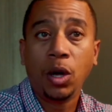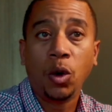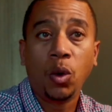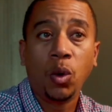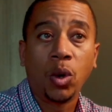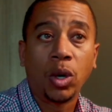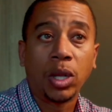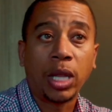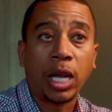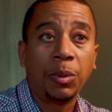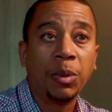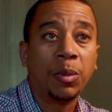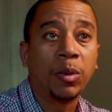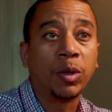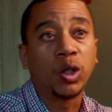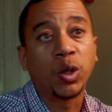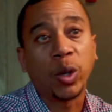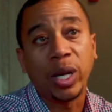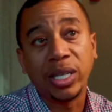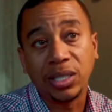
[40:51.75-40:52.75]
or a lot of people
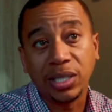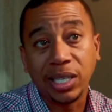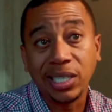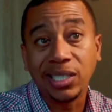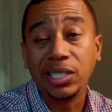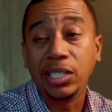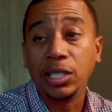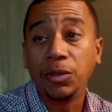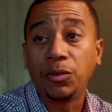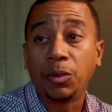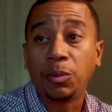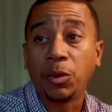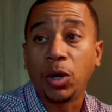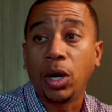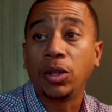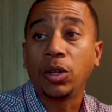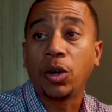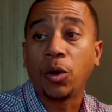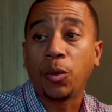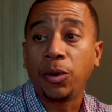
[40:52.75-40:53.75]
are transitioning from
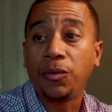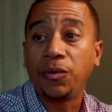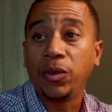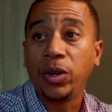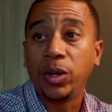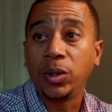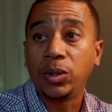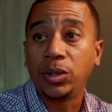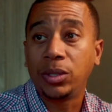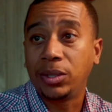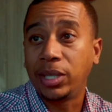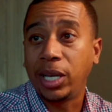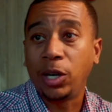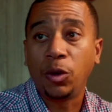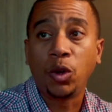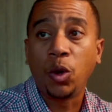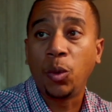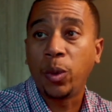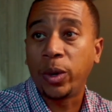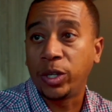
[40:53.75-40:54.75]
other career fields, they
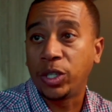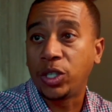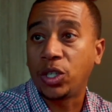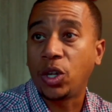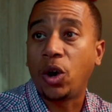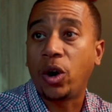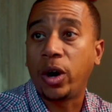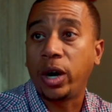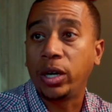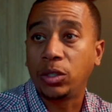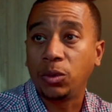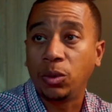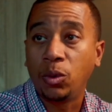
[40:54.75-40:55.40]
don't know where to start.